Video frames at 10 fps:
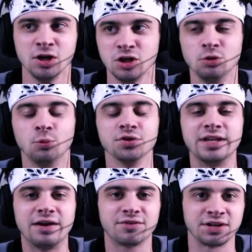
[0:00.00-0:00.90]
you will
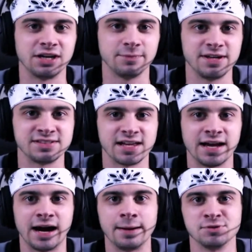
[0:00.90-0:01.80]
never hear me
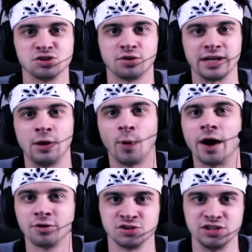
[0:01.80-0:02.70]
say I'm starting a
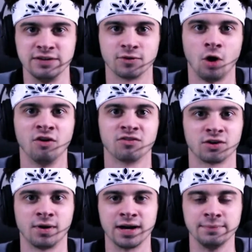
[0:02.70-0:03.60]
wide receiver over a
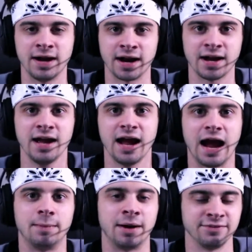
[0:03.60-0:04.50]
running back
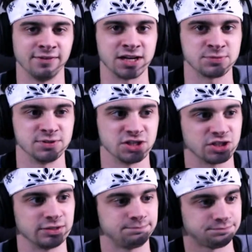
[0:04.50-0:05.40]
at my flex
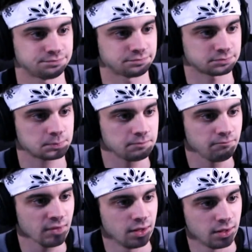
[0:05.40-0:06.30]
position.
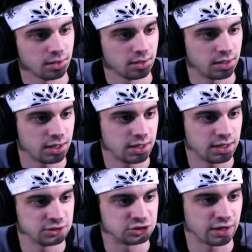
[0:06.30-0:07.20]

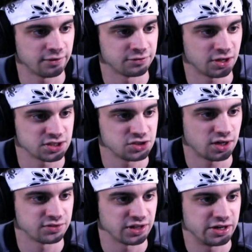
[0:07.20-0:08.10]
Thoughts on
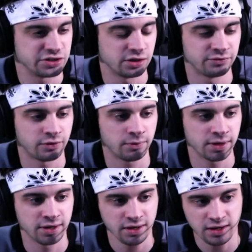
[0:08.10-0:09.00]
Jarvis Landry going
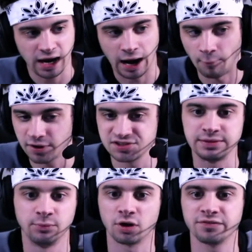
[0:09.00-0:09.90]
forward? I want to see
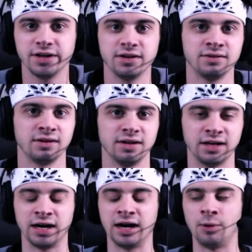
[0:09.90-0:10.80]
more of it.
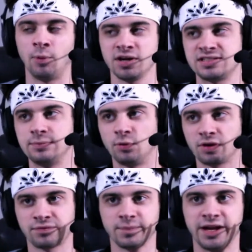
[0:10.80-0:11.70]
I want to see more
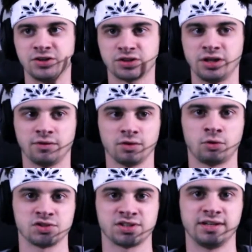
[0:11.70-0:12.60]
from Landry over the
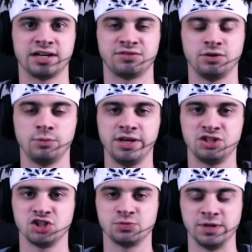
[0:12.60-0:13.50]
course of the next few weeks,
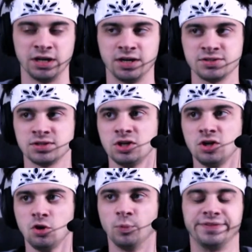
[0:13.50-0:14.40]
just because
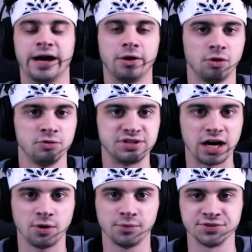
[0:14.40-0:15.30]
without
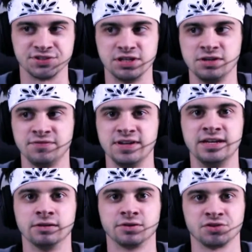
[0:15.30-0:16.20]
Odell, we'll see if he
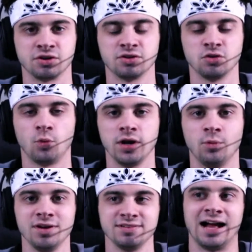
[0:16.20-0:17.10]
can return to what he
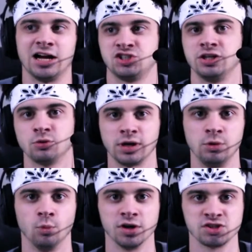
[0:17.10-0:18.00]
was last year, where he
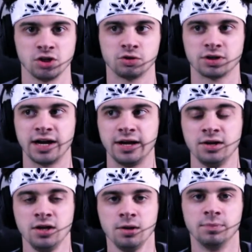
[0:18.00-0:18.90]
was so great.
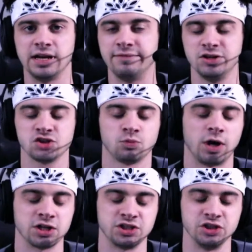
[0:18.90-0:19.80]
But even just
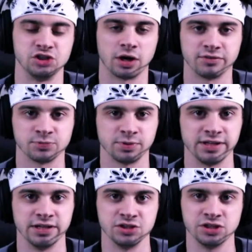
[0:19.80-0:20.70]
watching Jarvis play
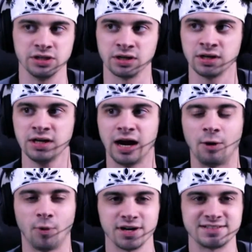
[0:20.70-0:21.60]
this year, I
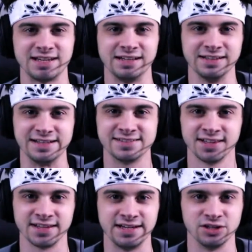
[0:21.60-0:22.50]
want to say he leads the
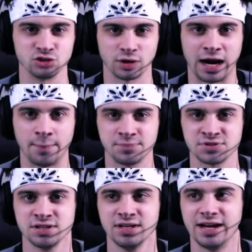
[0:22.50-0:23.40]
league in
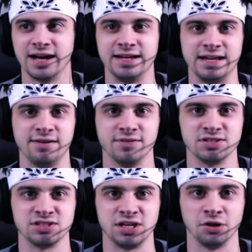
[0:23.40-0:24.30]
drops, and even
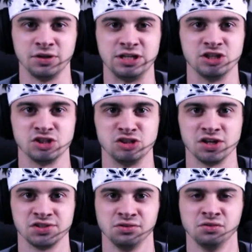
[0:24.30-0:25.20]
still, he just
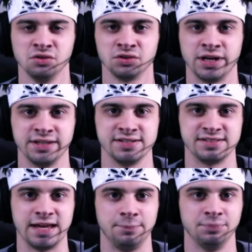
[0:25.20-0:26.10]
doesn't look like the
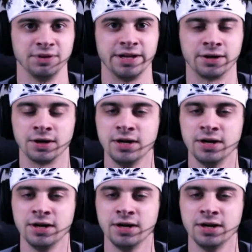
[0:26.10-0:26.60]
same player